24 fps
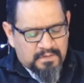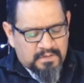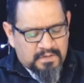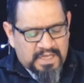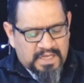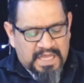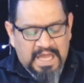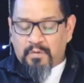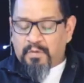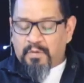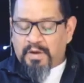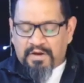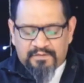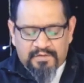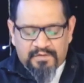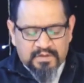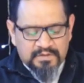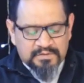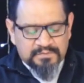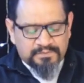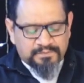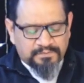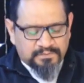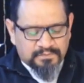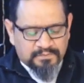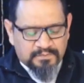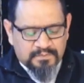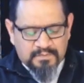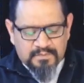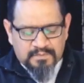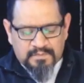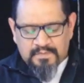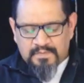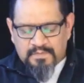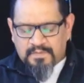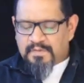However,
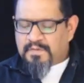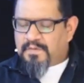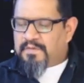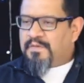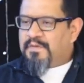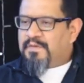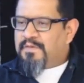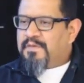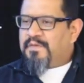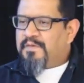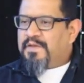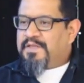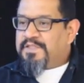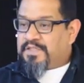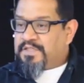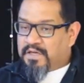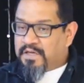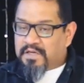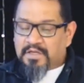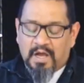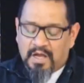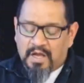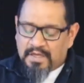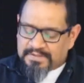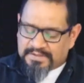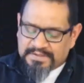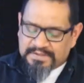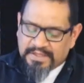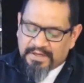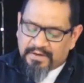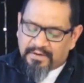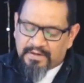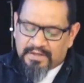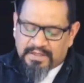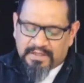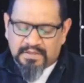it's going to cost
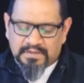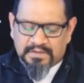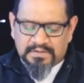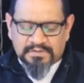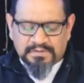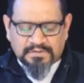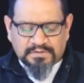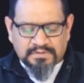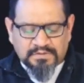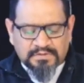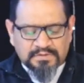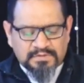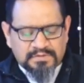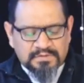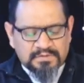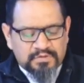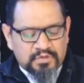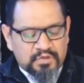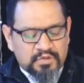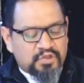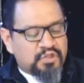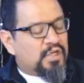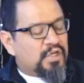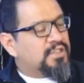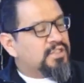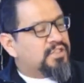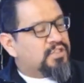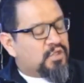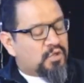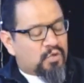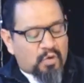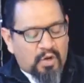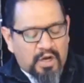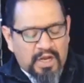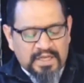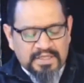dearly to trust
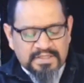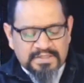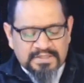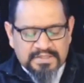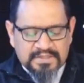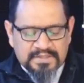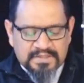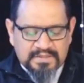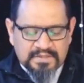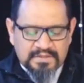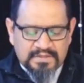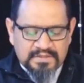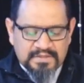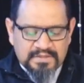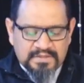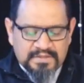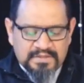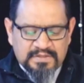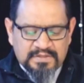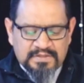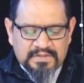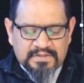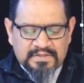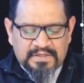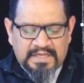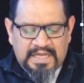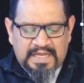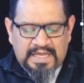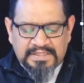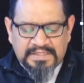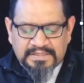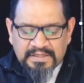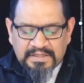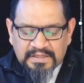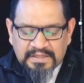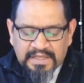Christ and to
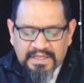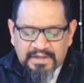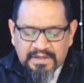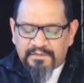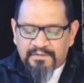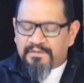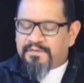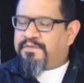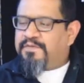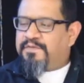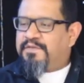live